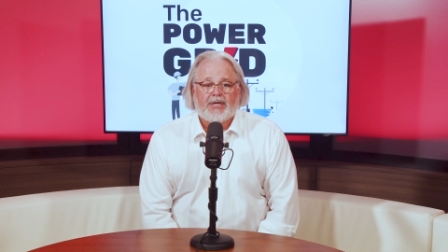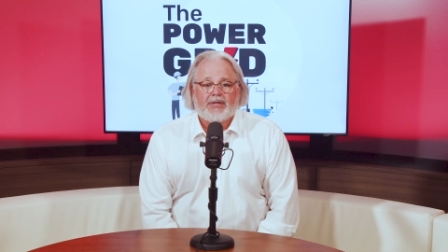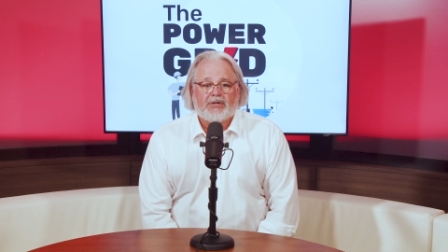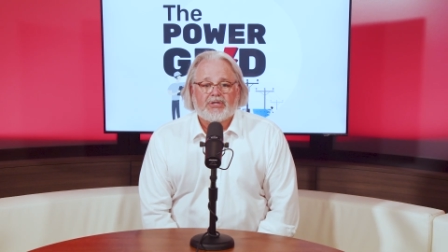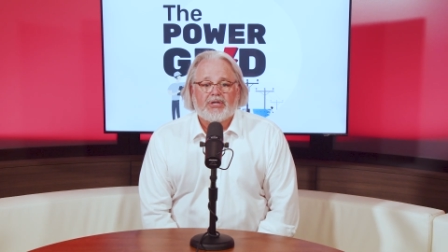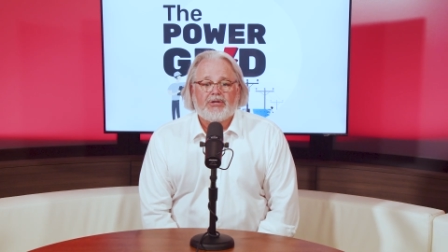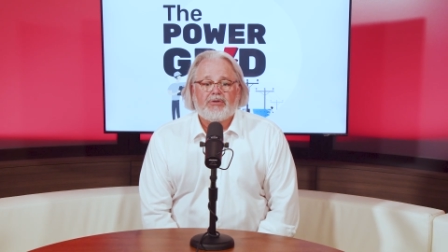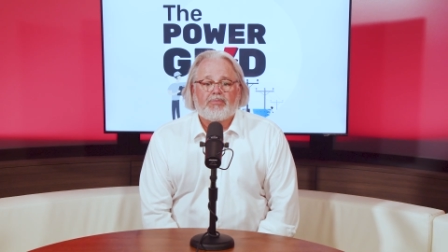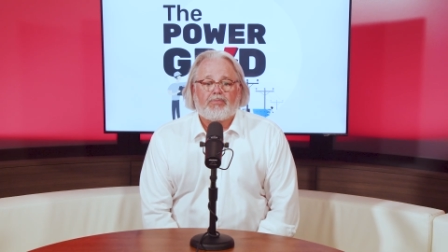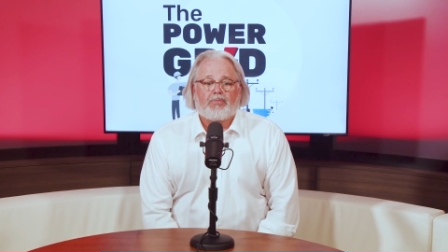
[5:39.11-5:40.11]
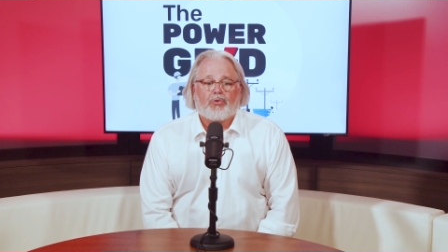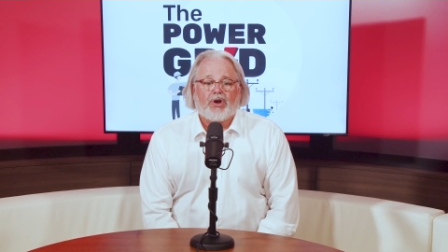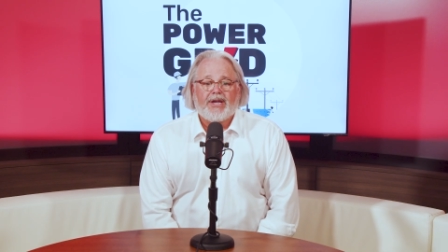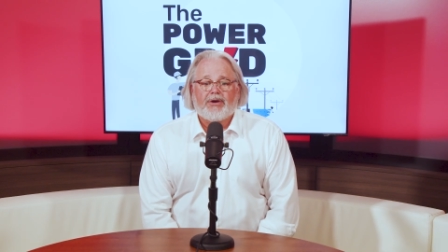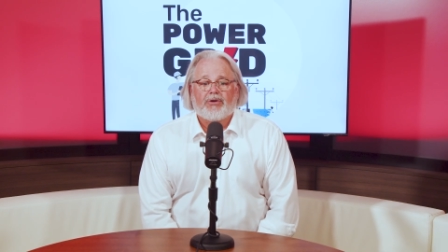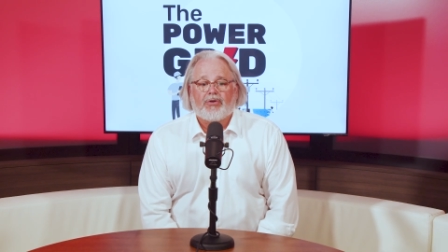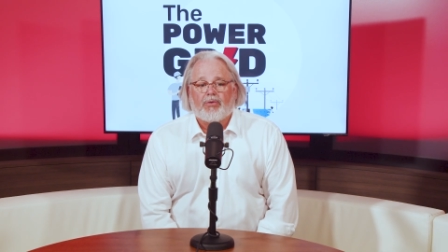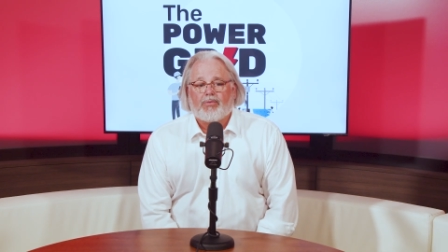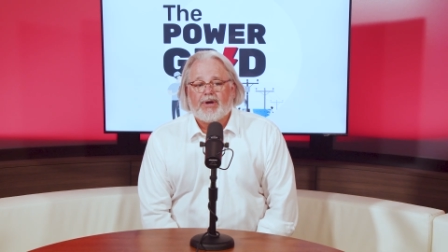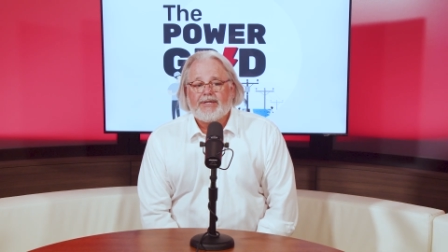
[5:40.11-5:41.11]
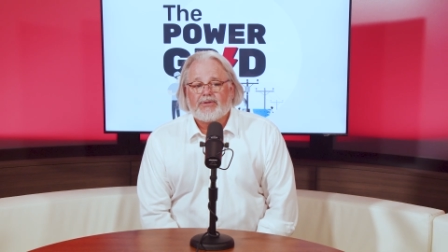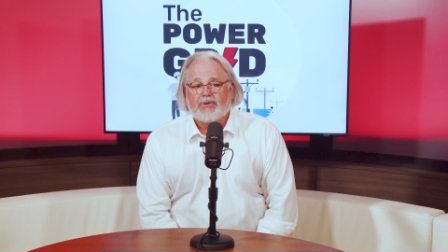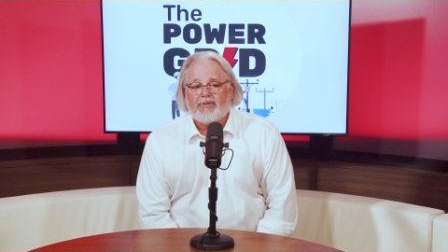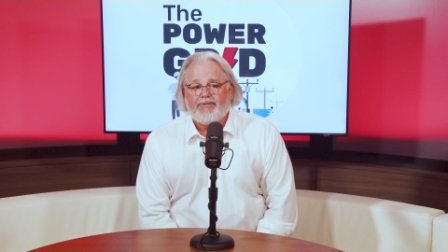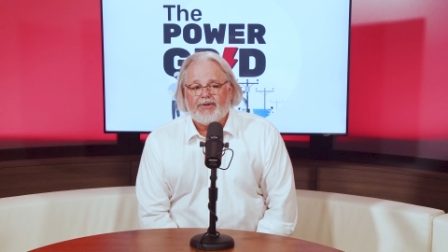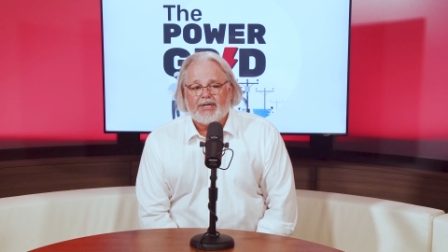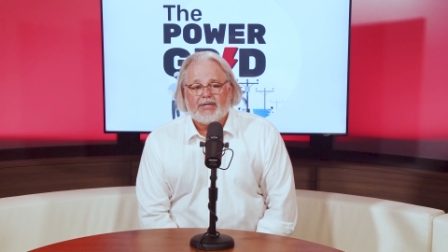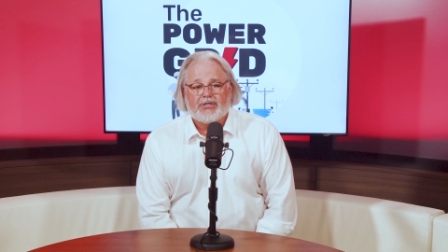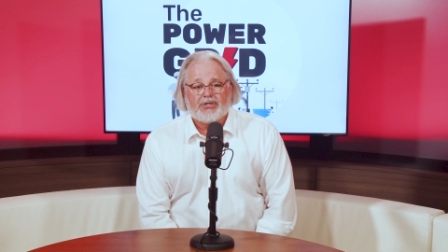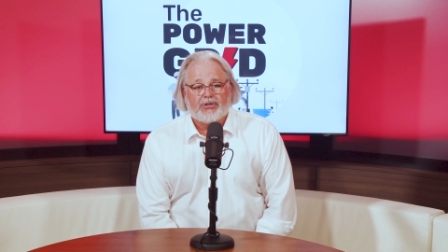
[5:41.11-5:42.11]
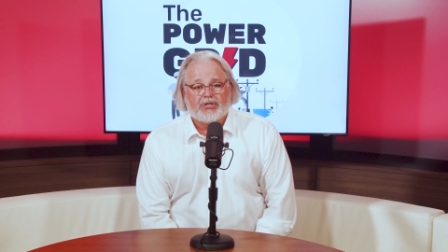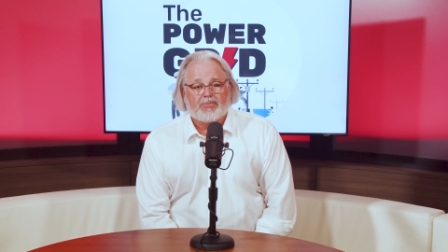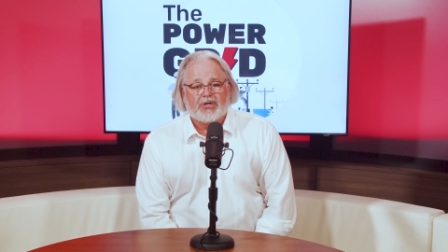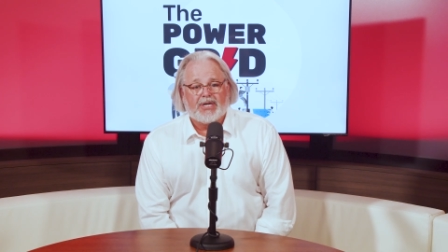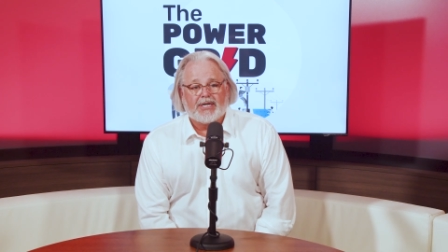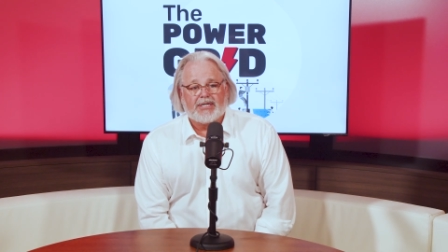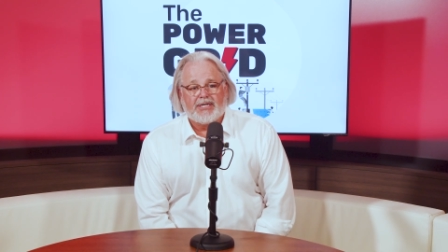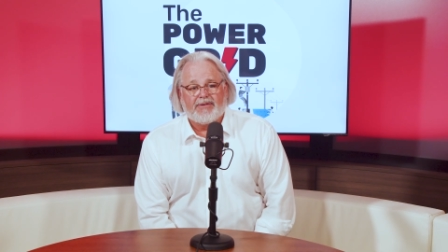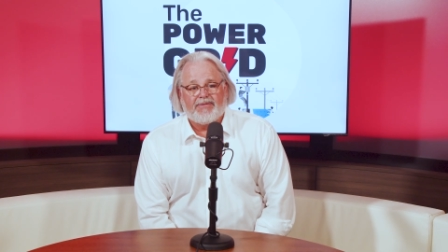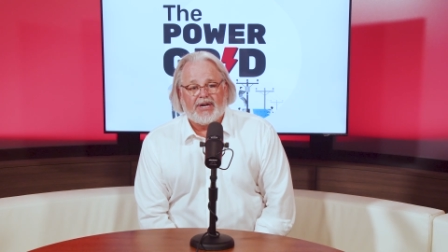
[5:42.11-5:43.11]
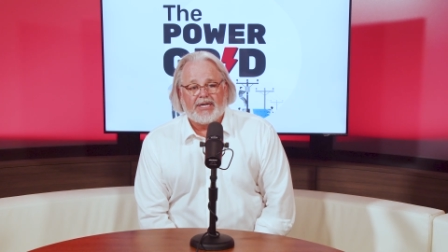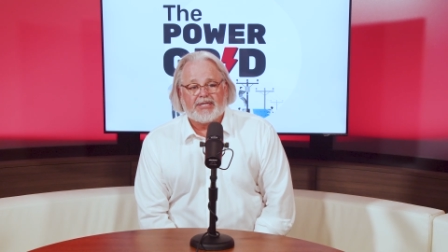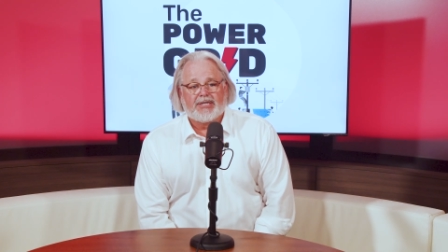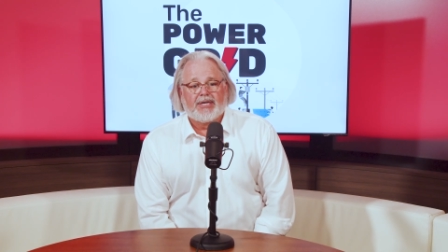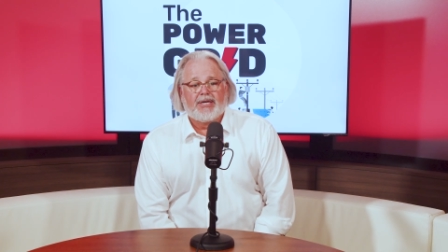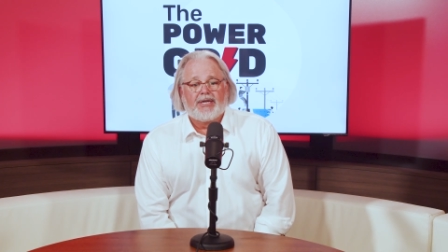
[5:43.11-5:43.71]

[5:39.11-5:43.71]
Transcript: There's a new breaker retrofit surge protection device.